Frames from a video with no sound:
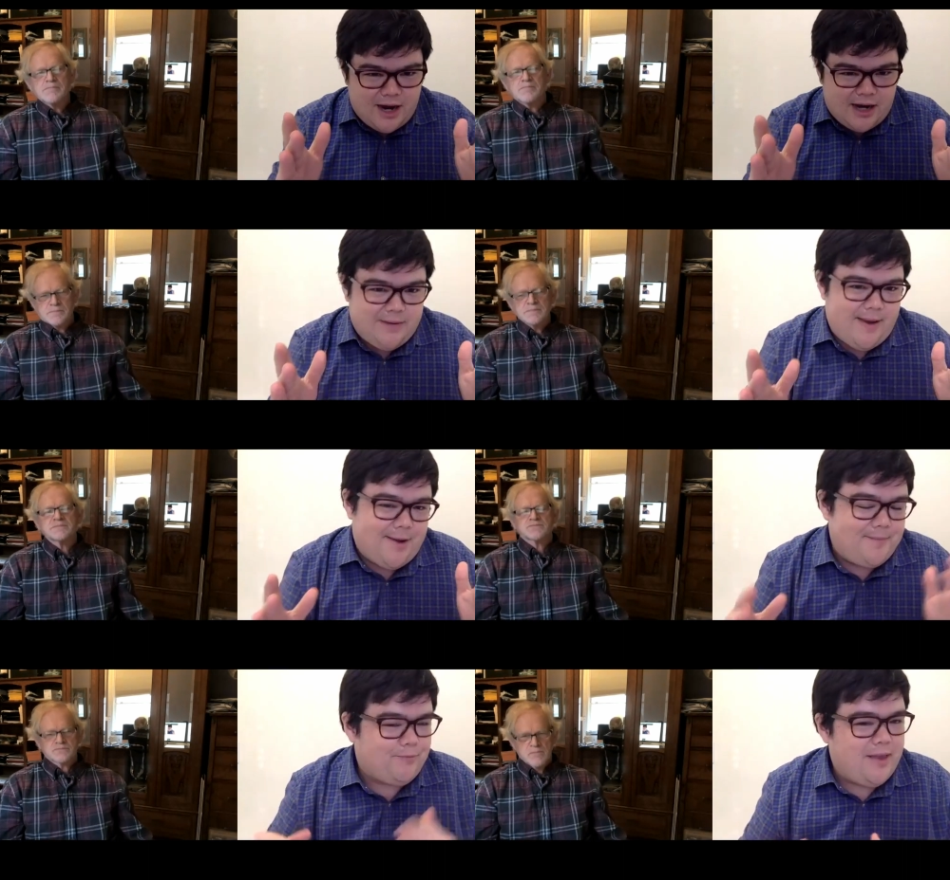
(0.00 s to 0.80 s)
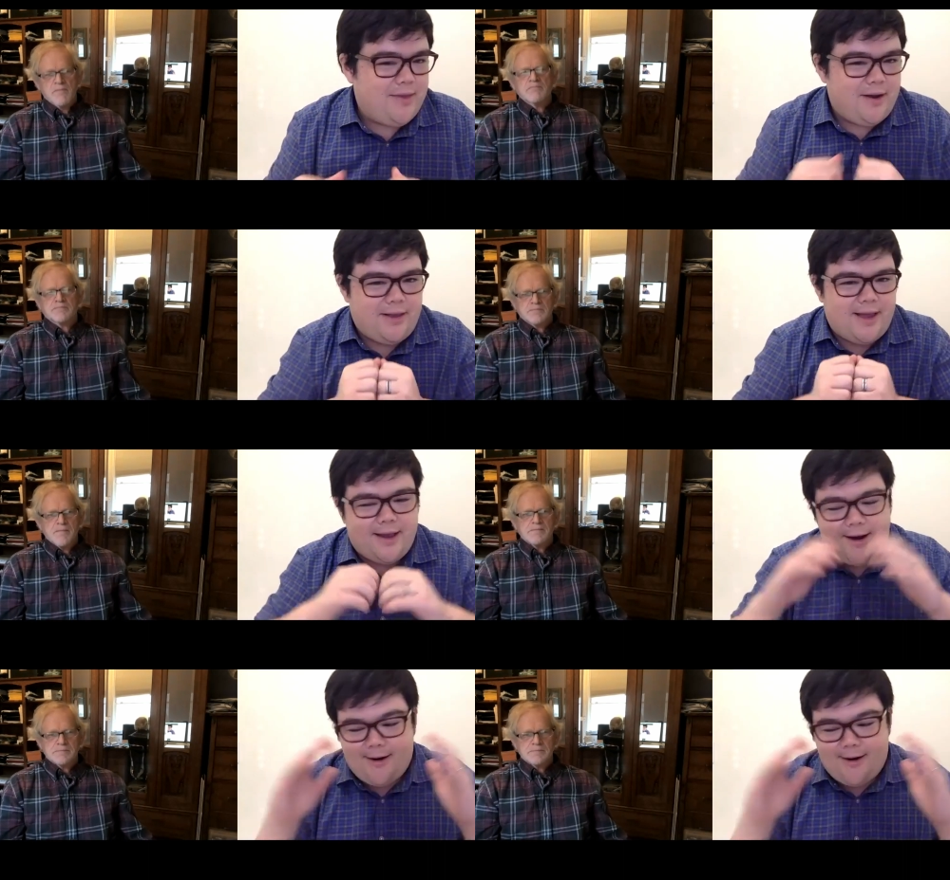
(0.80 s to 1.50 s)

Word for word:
Speaker 1: talked about. And they're like,